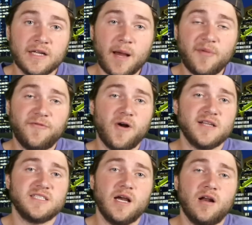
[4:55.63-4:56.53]
Now, before I
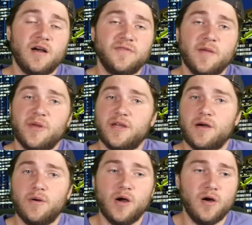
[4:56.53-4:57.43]
sign off, let me
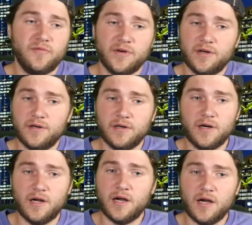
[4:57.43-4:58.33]
go over
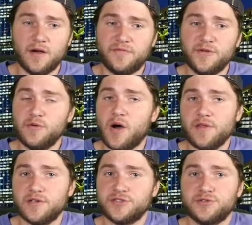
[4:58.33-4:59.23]
a few
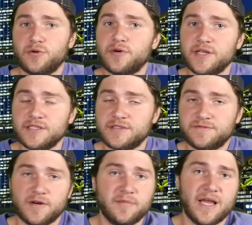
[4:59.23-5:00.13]
other stories
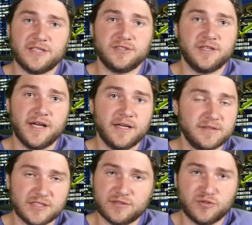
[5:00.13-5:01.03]
from yesterday.
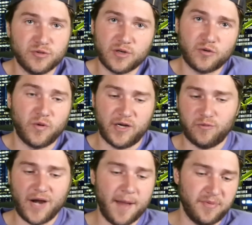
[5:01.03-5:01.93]
Just do a quick
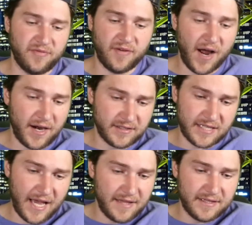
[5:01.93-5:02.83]
rapid fire
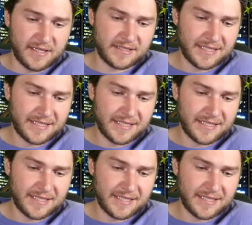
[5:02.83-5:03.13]
to end this.